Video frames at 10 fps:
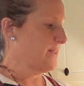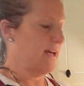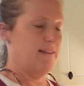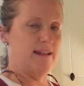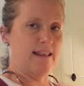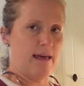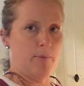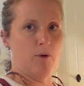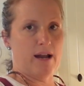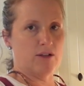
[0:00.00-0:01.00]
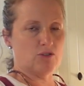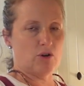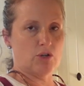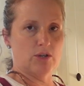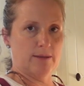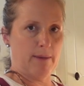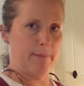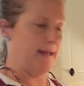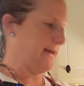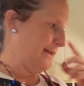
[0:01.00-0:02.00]
And then at that point, I'll start cooking my
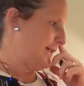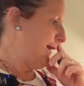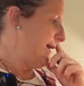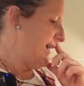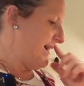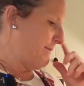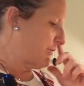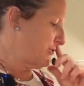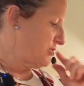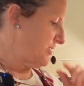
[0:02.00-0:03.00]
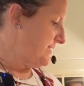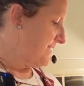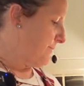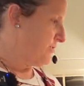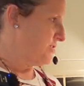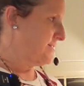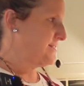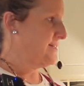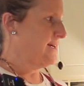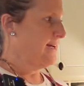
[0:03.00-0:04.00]
bacon and my grilled cheese sandwiches,